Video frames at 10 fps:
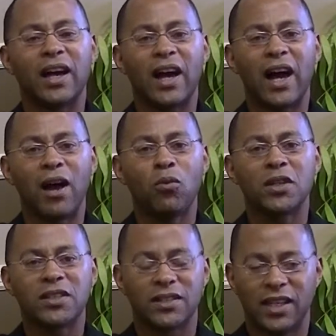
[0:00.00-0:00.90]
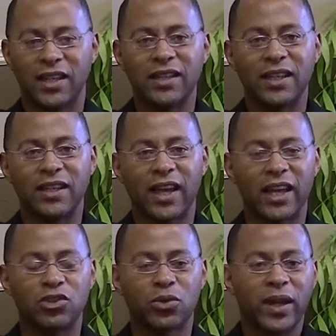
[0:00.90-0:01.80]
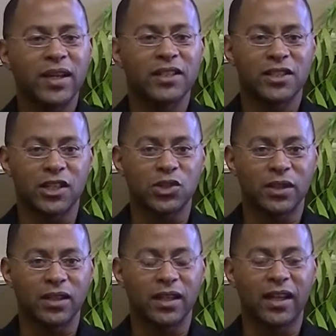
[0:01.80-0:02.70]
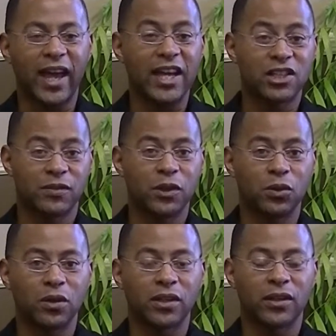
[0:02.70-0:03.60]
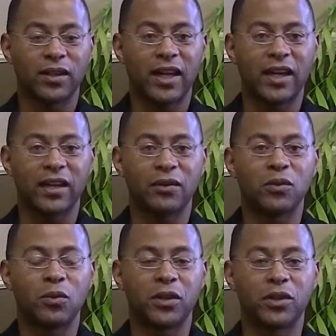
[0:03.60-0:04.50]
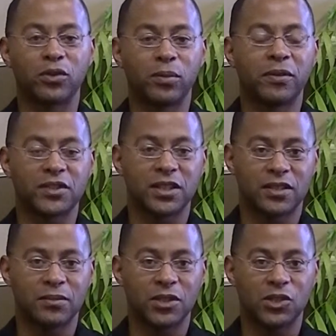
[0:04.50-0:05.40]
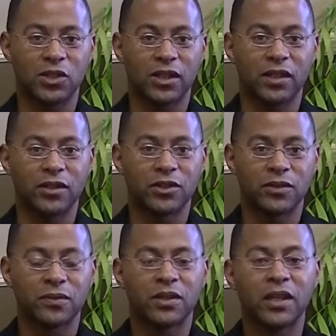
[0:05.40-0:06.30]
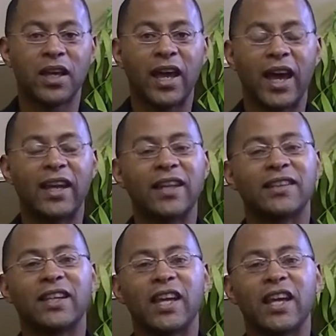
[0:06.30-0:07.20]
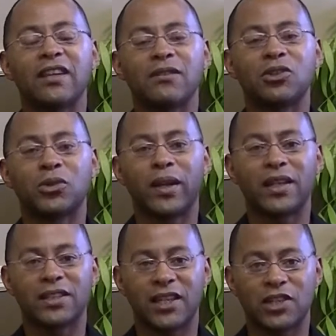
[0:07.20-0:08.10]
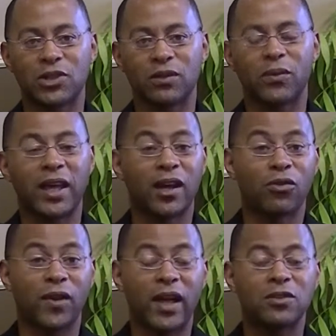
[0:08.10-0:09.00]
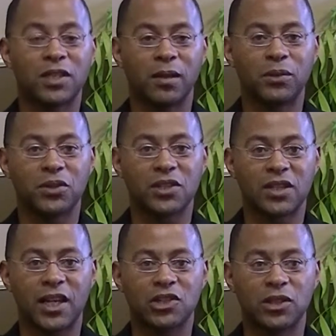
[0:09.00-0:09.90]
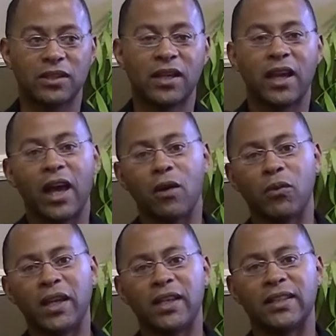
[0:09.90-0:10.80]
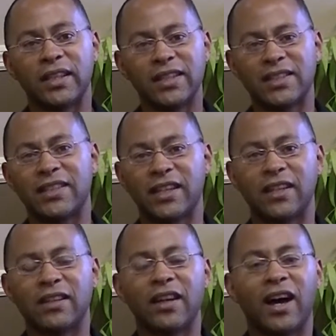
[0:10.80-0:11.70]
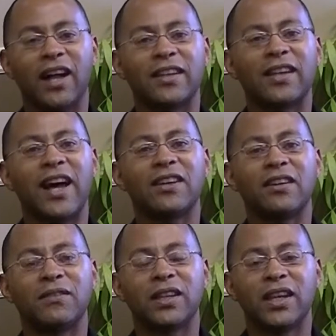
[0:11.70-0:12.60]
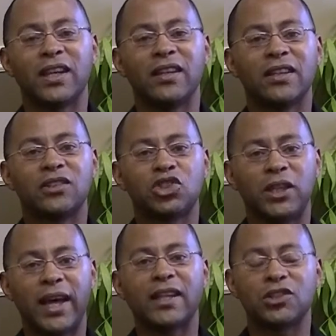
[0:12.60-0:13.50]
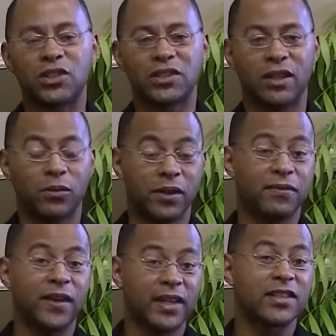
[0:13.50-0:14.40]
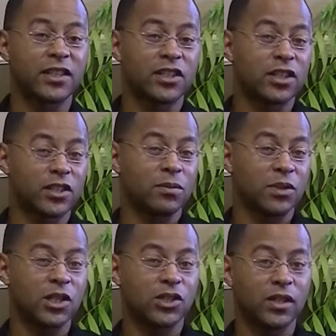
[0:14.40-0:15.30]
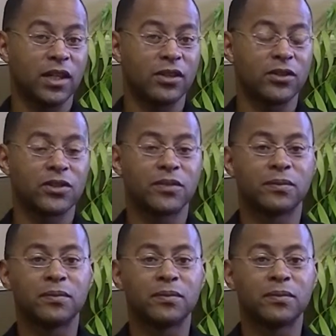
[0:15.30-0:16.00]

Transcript: I once attended a training session in Asheville, North Carolina with a group of systems engineers. And at the end of the training session, we had a roundtable discussion, and we listed a lot of the challenges that we face as systems engineers.